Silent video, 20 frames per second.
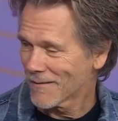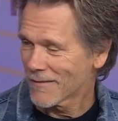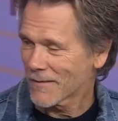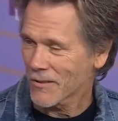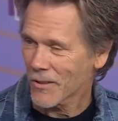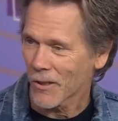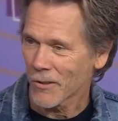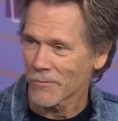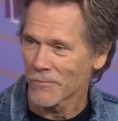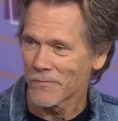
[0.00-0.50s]

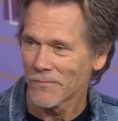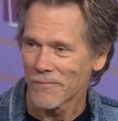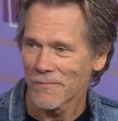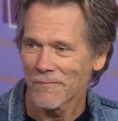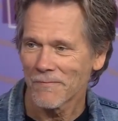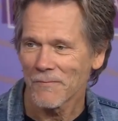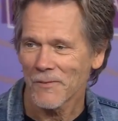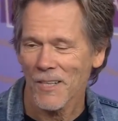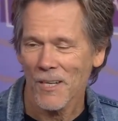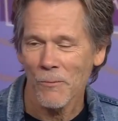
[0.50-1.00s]
So
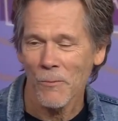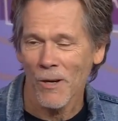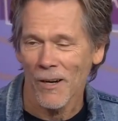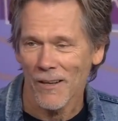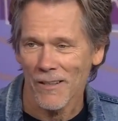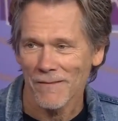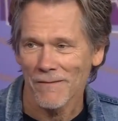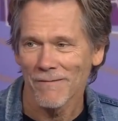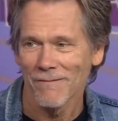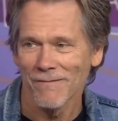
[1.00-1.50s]
come
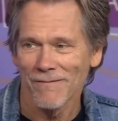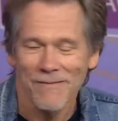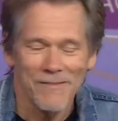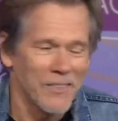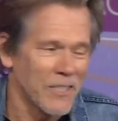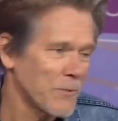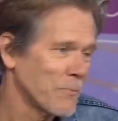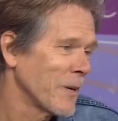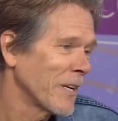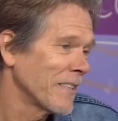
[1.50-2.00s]
on,
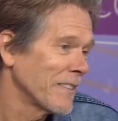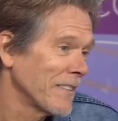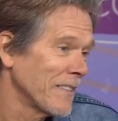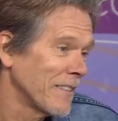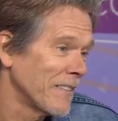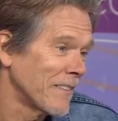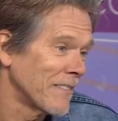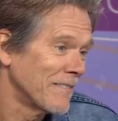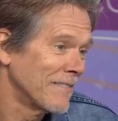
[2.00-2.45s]
let's make a deal.